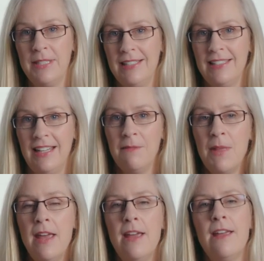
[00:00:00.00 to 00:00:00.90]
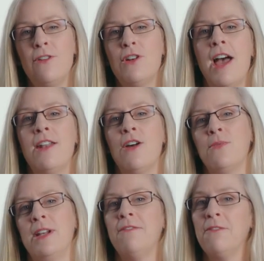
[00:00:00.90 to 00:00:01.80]
CC. If you're not
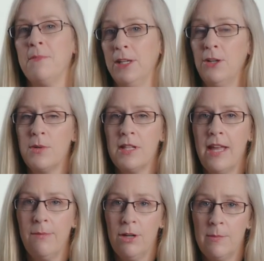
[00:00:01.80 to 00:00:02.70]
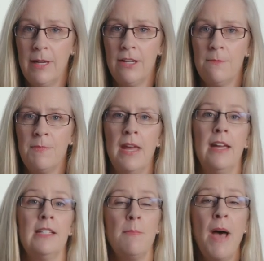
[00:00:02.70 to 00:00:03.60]
already familiar with the Libraries panel,
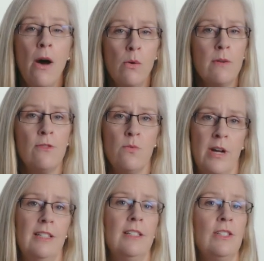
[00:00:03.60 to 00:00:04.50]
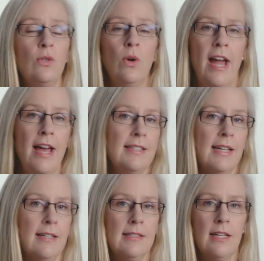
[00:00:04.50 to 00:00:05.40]
it's a powerful way to store
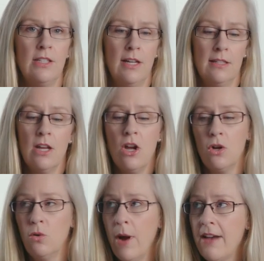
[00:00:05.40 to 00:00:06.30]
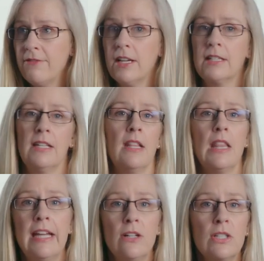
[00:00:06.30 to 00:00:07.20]
assets such as graphics and
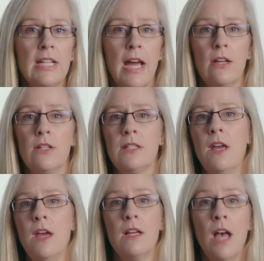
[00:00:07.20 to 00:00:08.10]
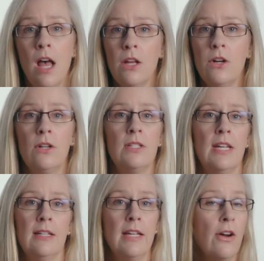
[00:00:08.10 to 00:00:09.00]
layer styles, colors
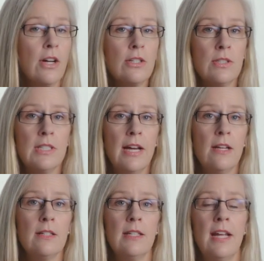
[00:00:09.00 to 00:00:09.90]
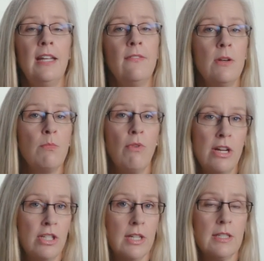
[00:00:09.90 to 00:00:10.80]
and character styles, and even
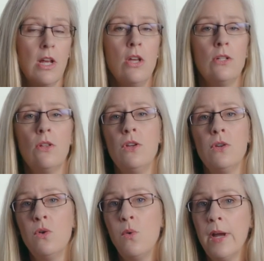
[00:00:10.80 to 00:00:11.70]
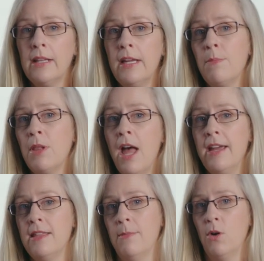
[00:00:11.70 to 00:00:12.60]
brushes, so that you can quickly
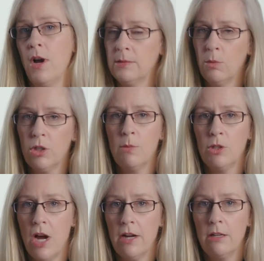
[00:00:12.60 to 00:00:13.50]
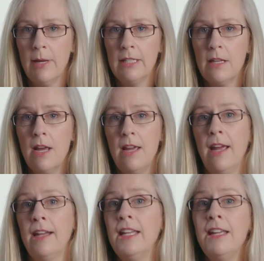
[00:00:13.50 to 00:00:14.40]
apply them across multiple documents
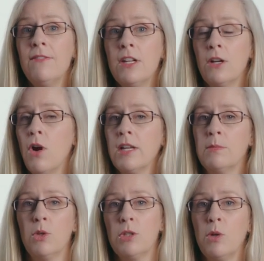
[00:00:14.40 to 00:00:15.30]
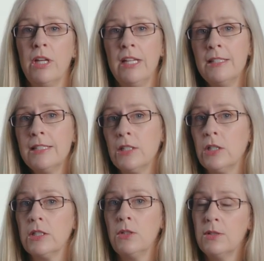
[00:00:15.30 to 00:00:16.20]
and even across multiple
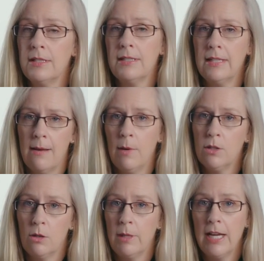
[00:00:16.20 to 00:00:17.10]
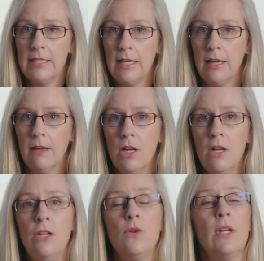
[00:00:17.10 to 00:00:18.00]
installs using the same Adobe ID.
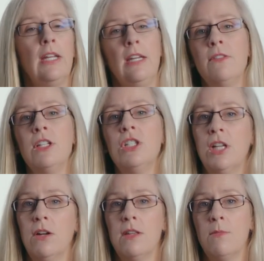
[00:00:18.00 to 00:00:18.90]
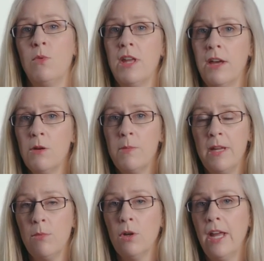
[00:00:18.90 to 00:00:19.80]
You can even share them with other
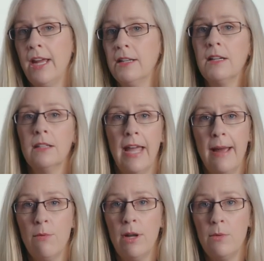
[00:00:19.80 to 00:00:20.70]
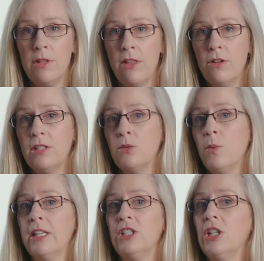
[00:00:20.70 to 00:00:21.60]
people and collaborate with others as
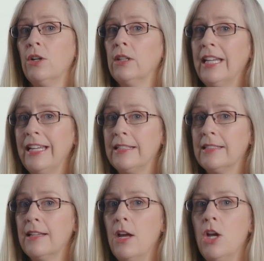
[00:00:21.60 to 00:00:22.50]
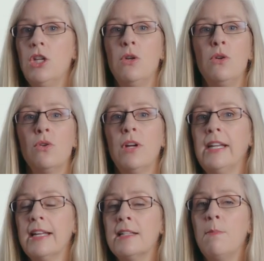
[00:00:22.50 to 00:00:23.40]
well as share links. You can
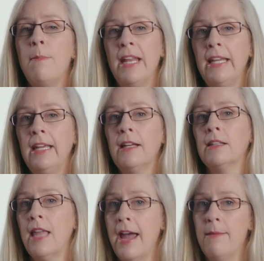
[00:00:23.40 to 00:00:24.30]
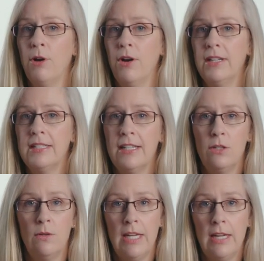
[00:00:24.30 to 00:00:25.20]
create as many libraries as
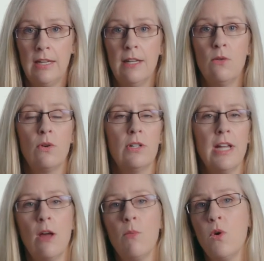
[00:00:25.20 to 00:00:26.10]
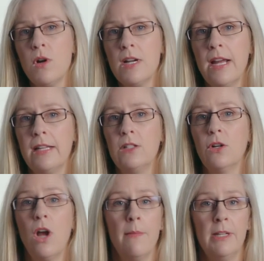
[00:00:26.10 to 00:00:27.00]
you need in order to help organize
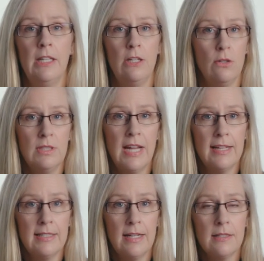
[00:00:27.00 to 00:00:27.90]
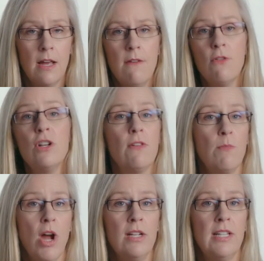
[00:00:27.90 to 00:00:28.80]
your commonly used assets for different
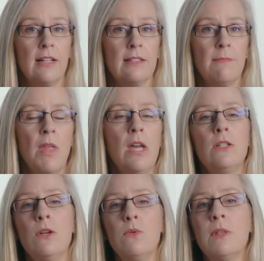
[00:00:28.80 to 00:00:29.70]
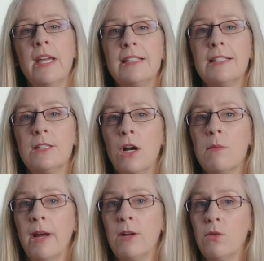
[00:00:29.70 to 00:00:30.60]
projects. So let's
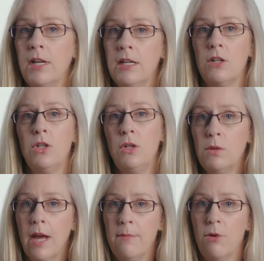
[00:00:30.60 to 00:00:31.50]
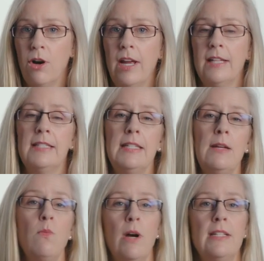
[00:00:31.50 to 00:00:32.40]
start by creating a new library and
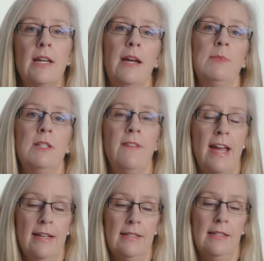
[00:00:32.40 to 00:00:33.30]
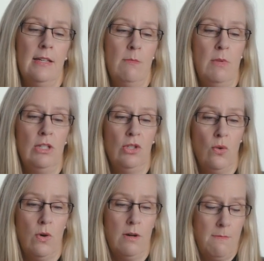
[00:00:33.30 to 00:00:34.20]
see what types of assets can be
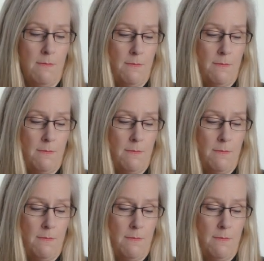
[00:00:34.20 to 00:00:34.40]
stored.